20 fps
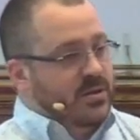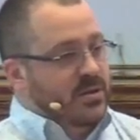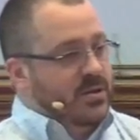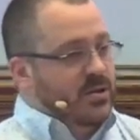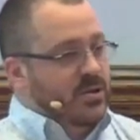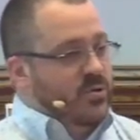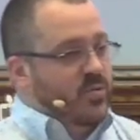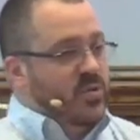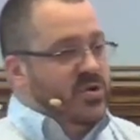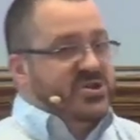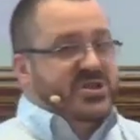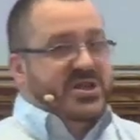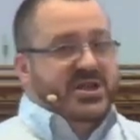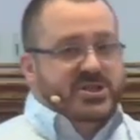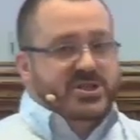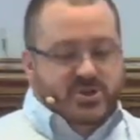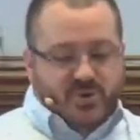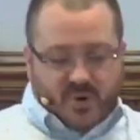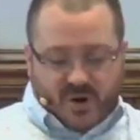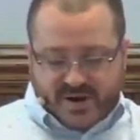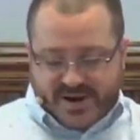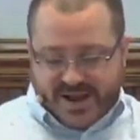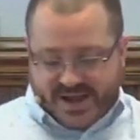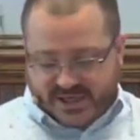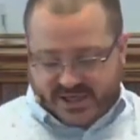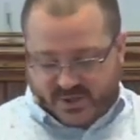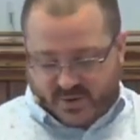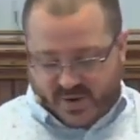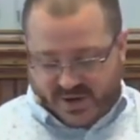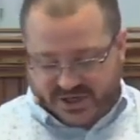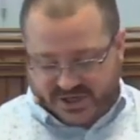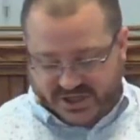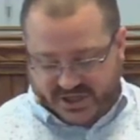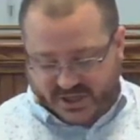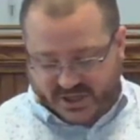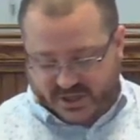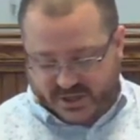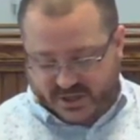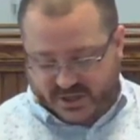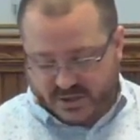Which leads to our next question
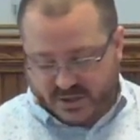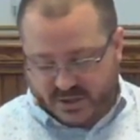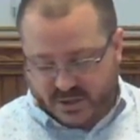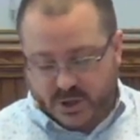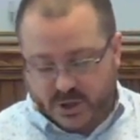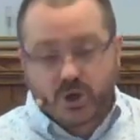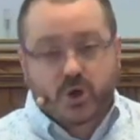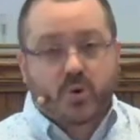Who